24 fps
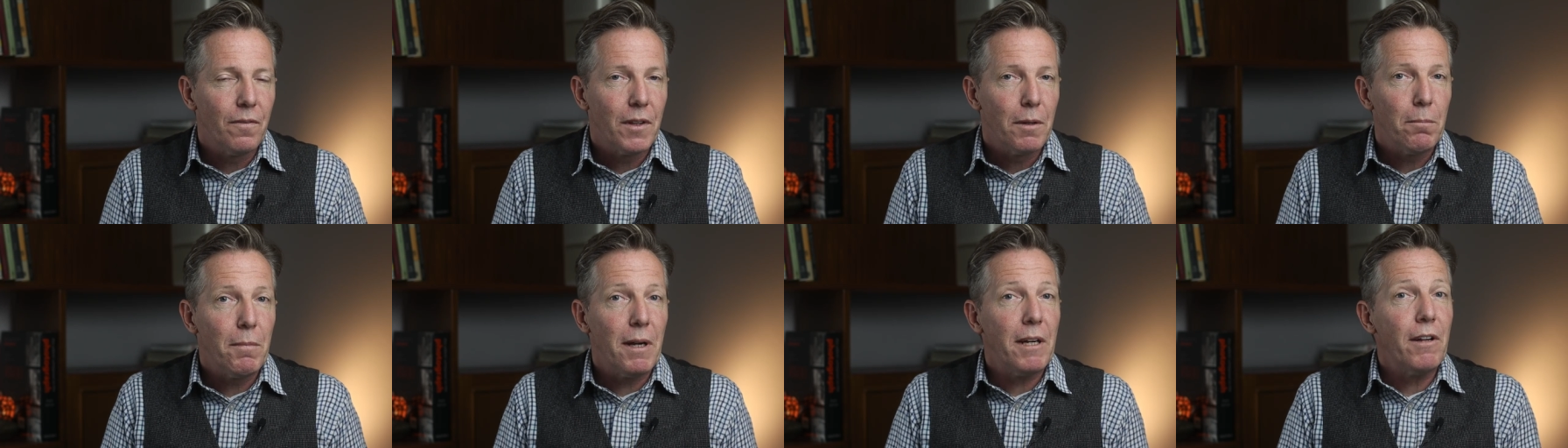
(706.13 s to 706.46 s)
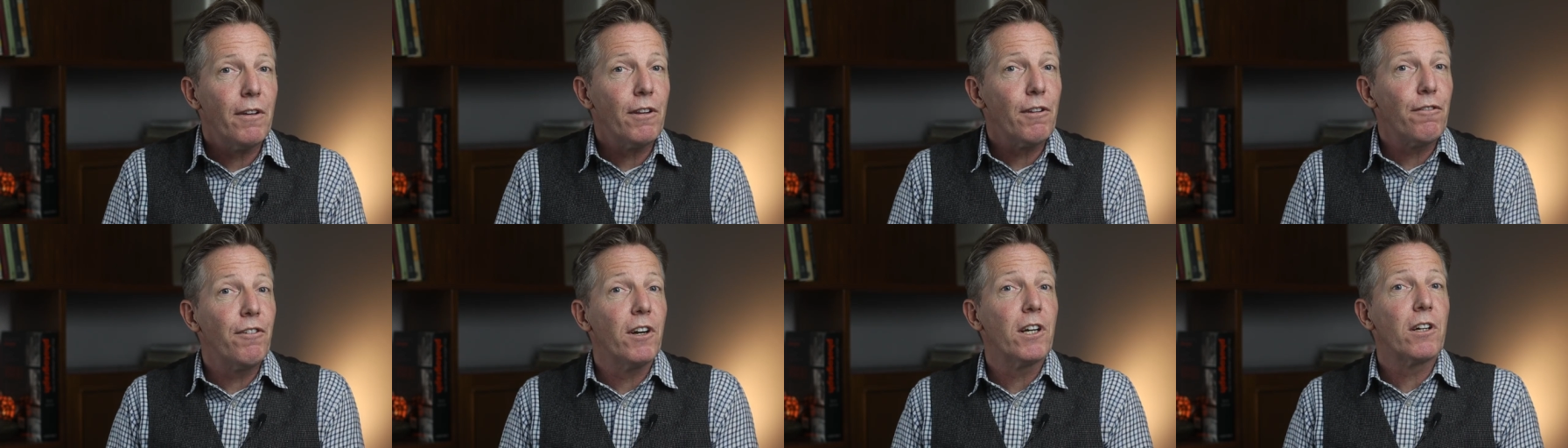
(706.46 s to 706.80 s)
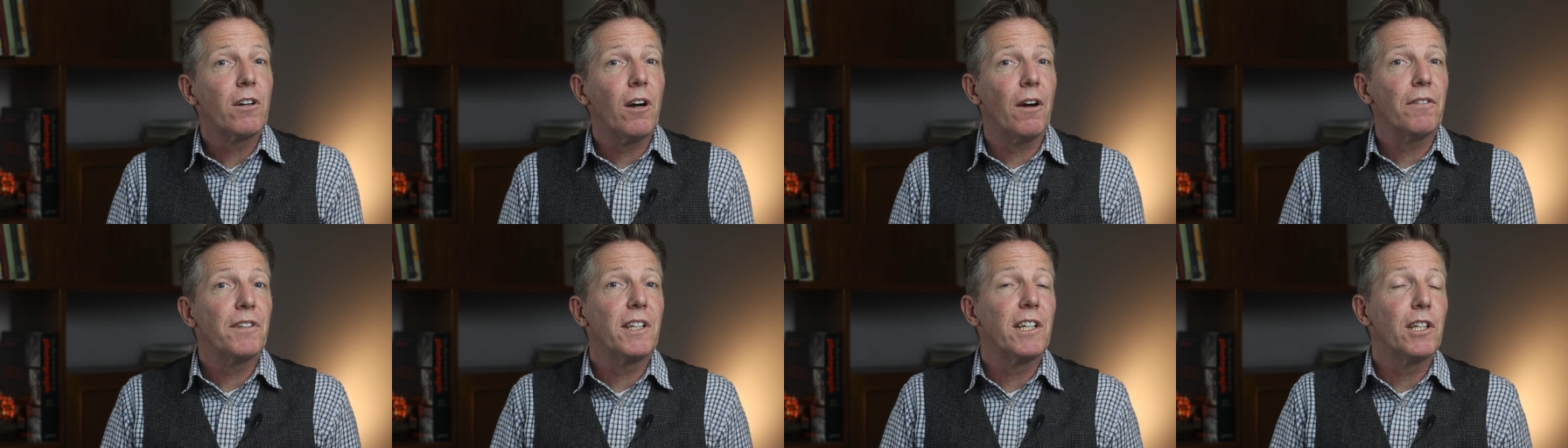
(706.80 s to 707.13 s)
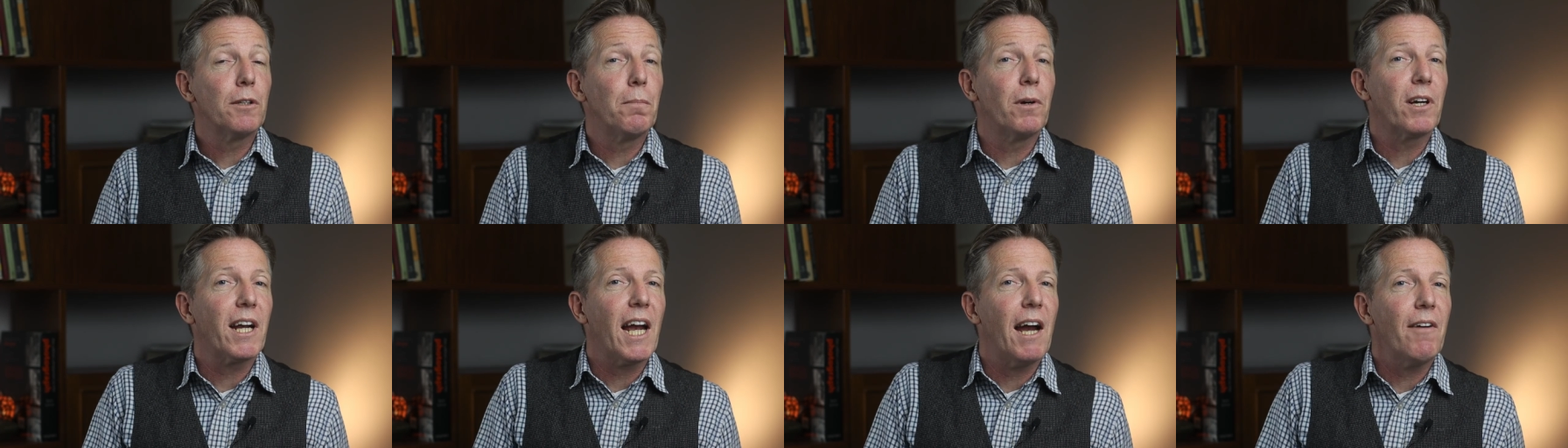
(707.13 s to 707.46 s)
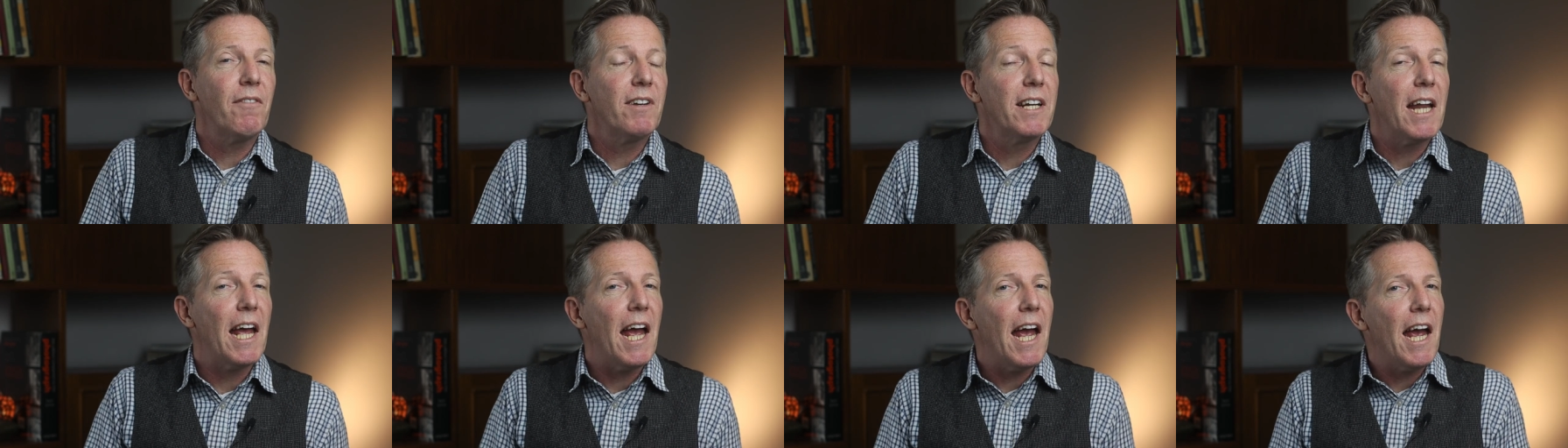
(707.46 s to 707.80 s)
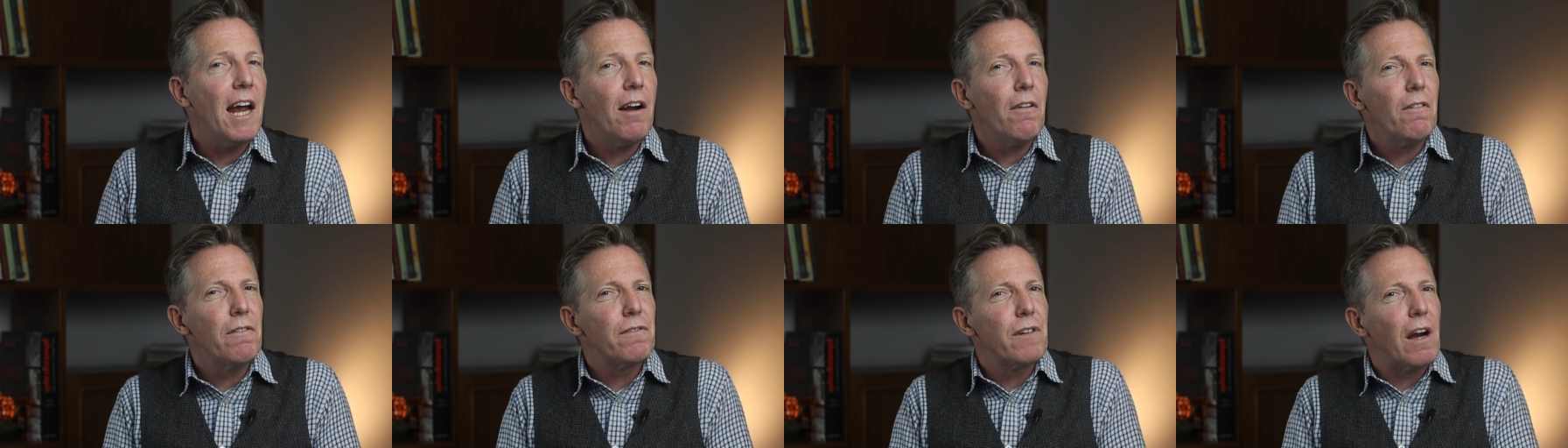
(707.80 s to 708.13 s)
Many of the photographs in this book have an
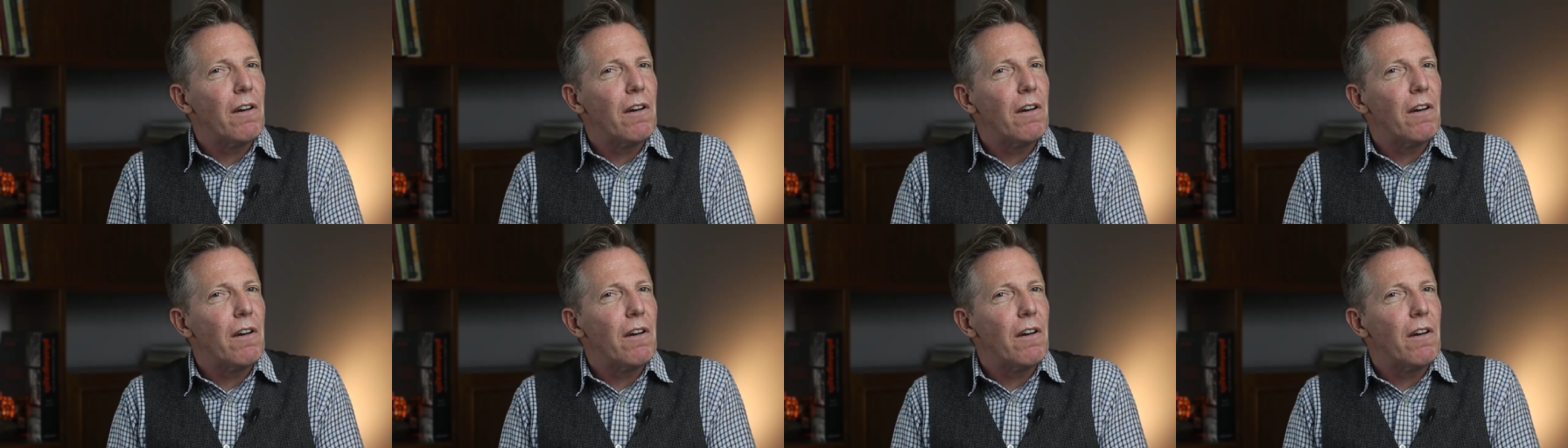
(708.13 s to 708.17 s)
air of,